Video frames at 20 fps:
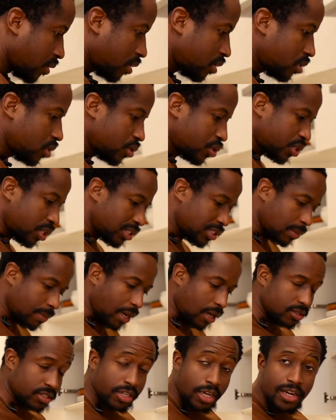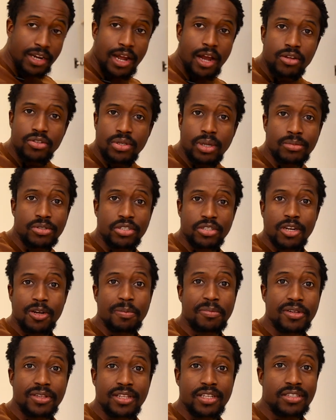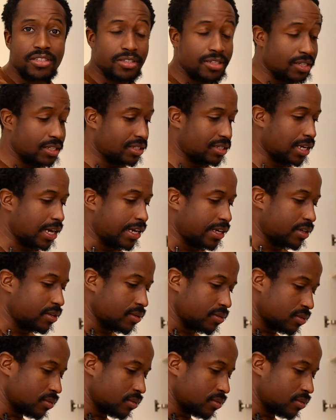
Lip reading: this is just about done now, so I'm just going to put this to the side.